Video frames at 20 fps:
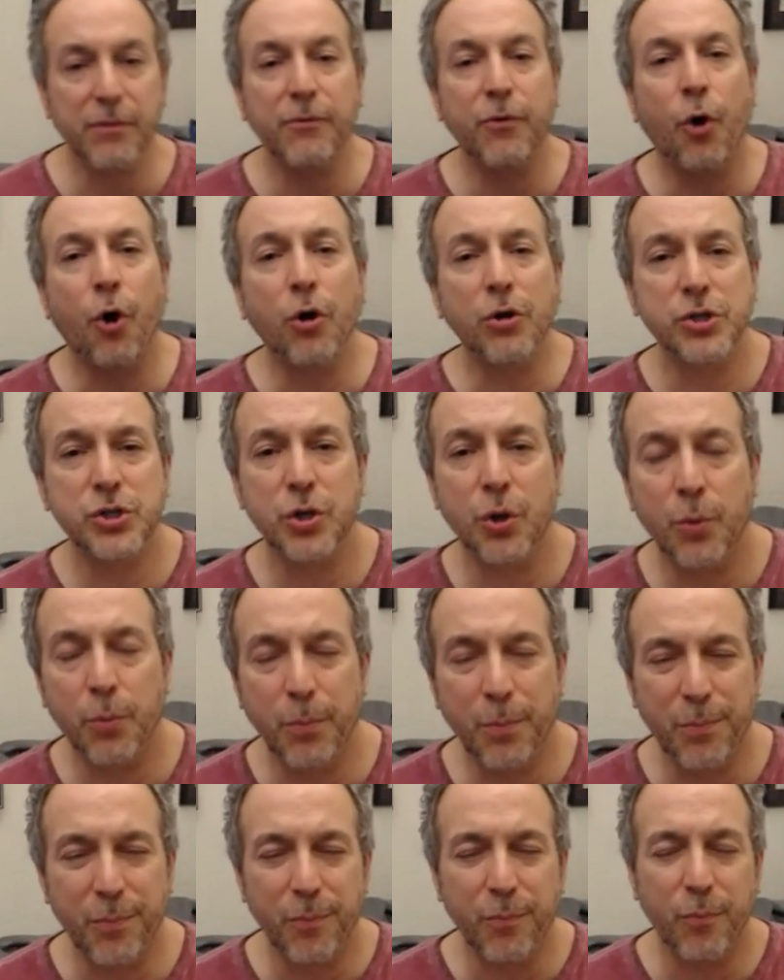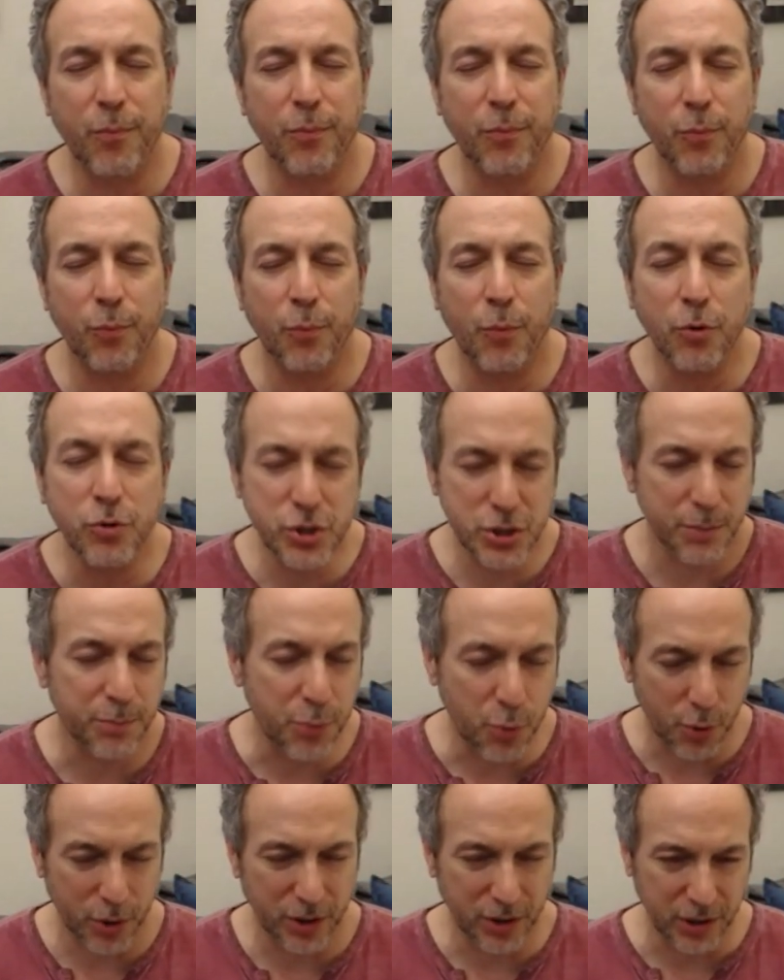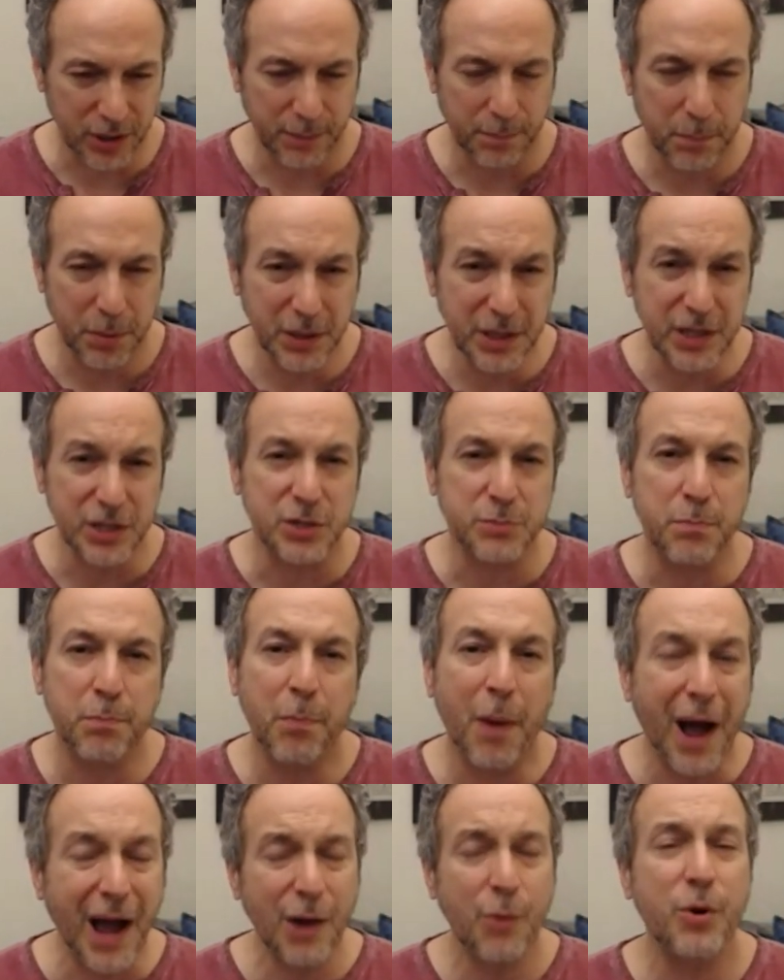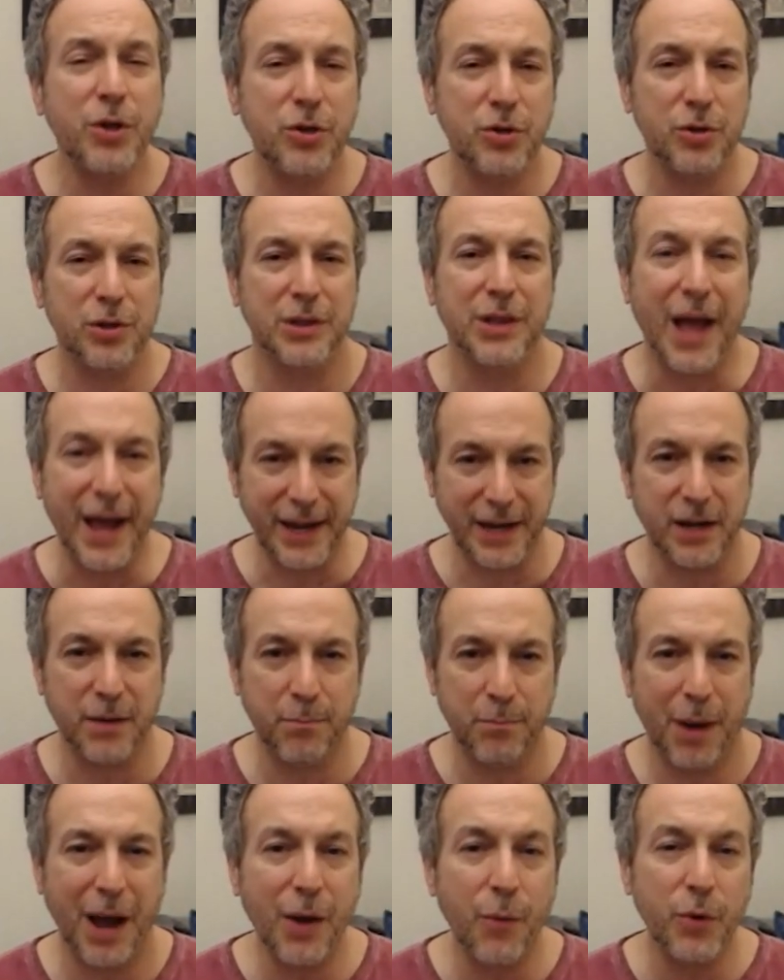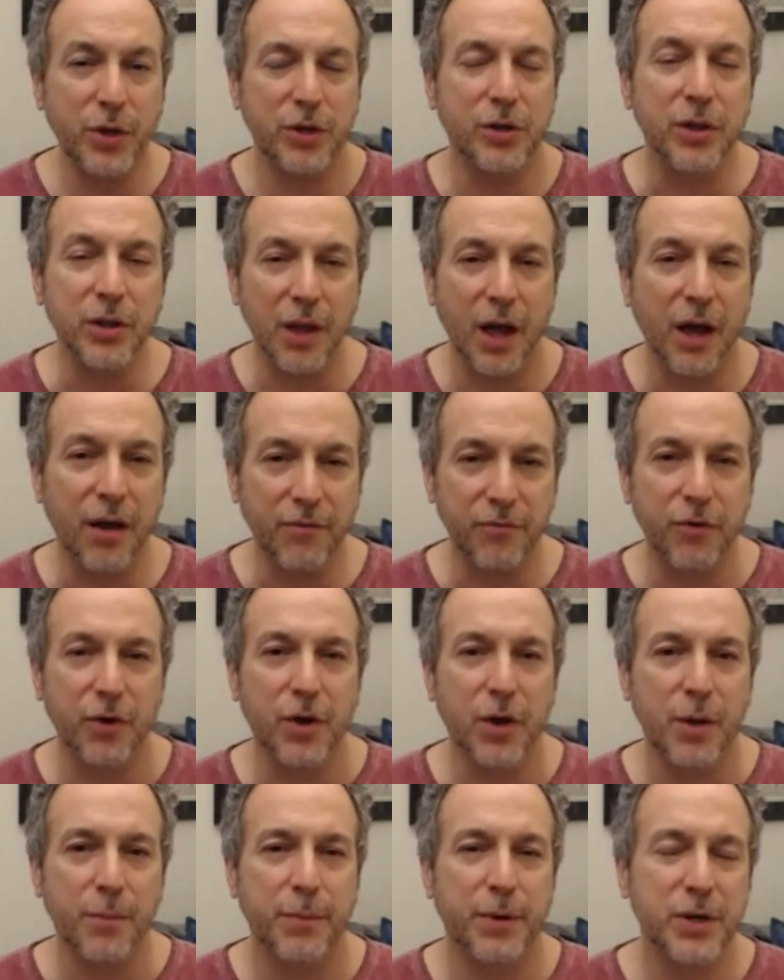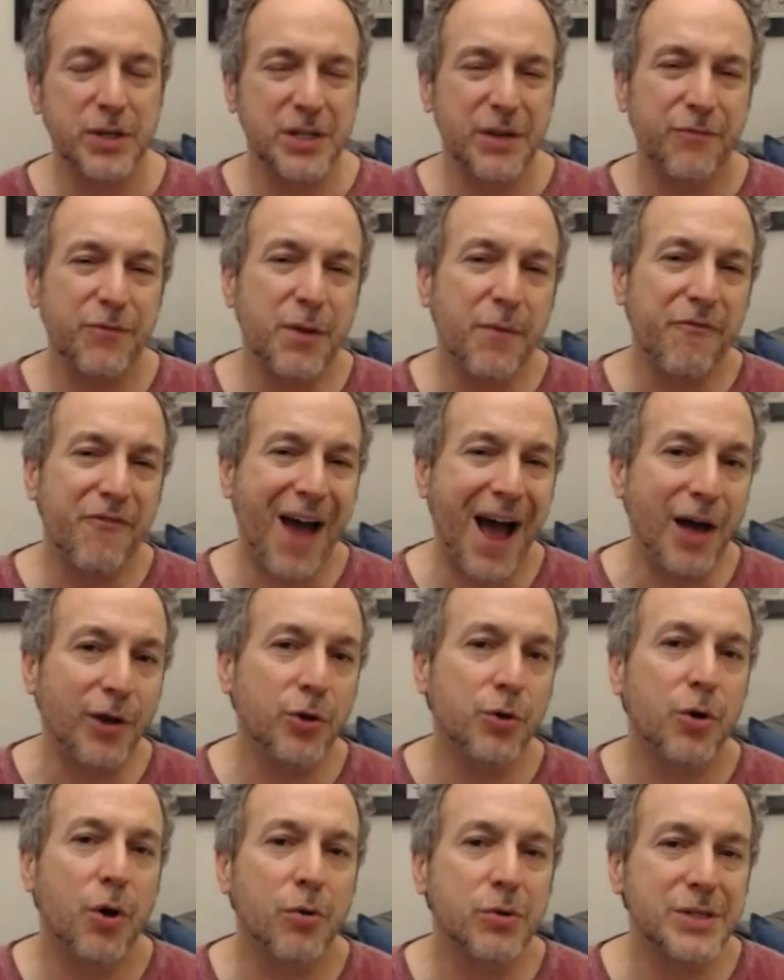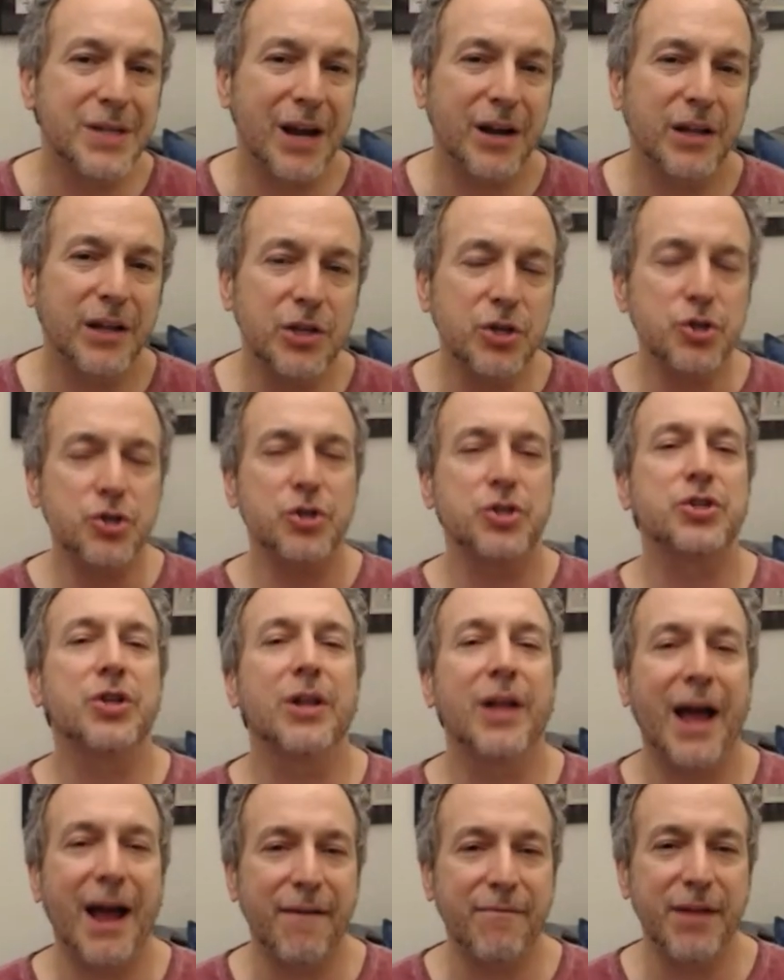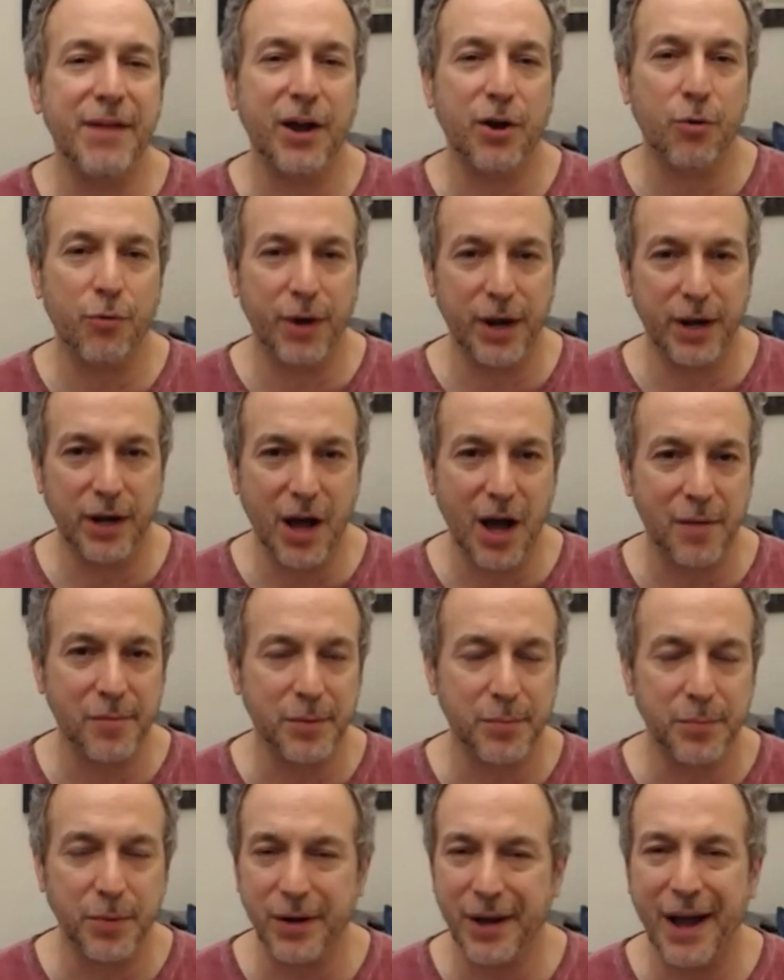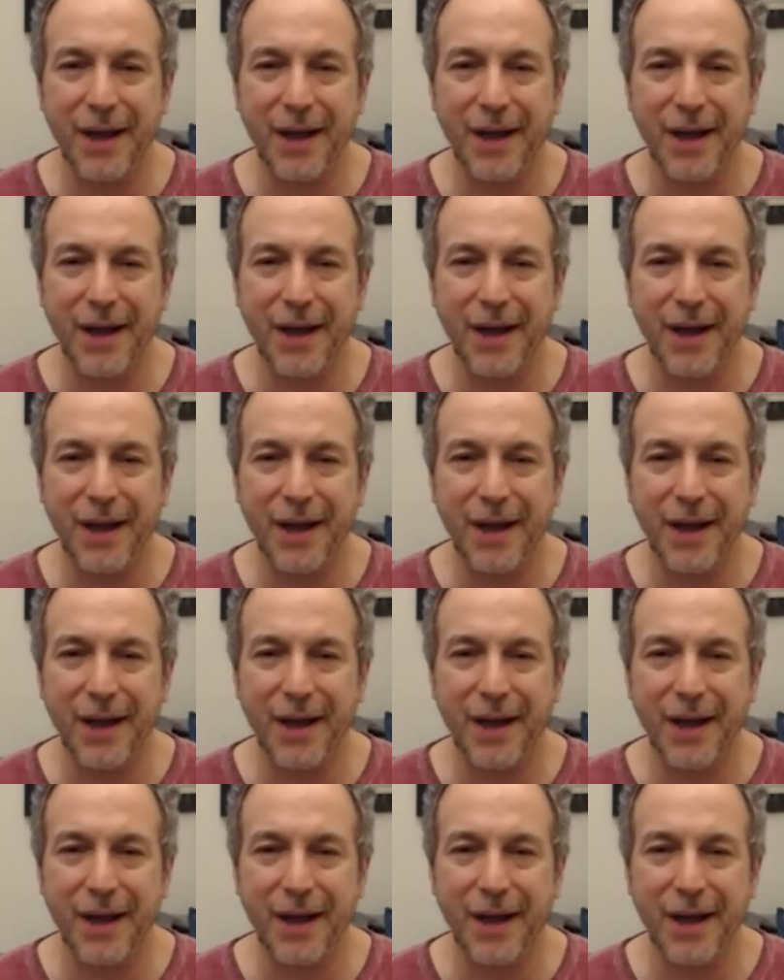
Also, most importantly, please buy what you like, buy what you love, because if the value goes down, at least you still have that great comic book.